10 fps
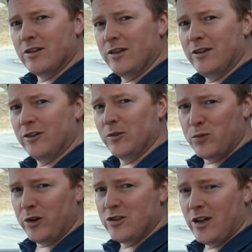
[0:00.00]
is
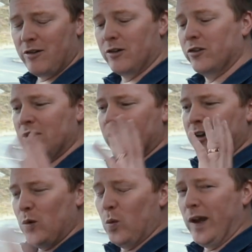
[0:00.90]
pretty generous,
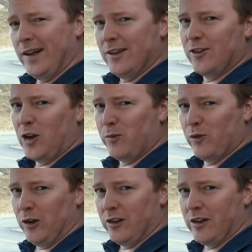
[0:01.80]
wait till you sit up
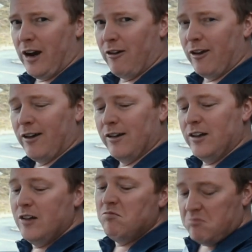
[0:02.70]
front in the Ariya.
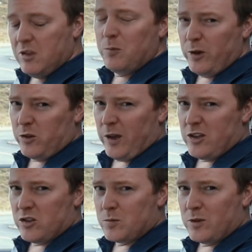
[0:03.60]
It's pretty
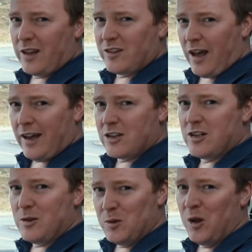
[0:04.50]
spacious, but that's
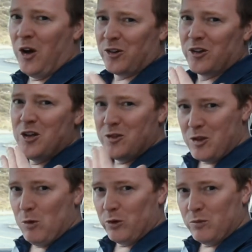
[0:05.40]
actually not the
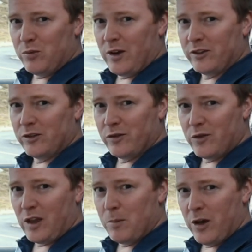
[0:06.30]
most impressive
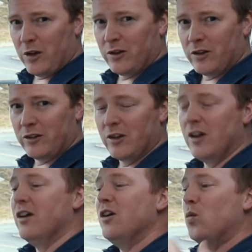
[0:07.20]
thing about it.
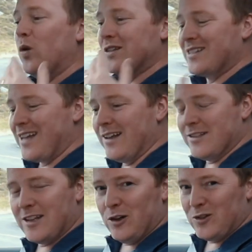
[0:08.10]
What stands
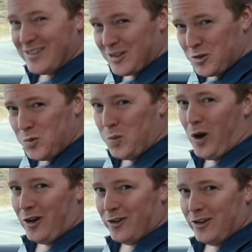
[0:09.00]
out is the
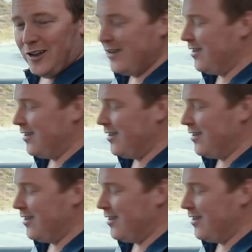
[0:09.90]
quality.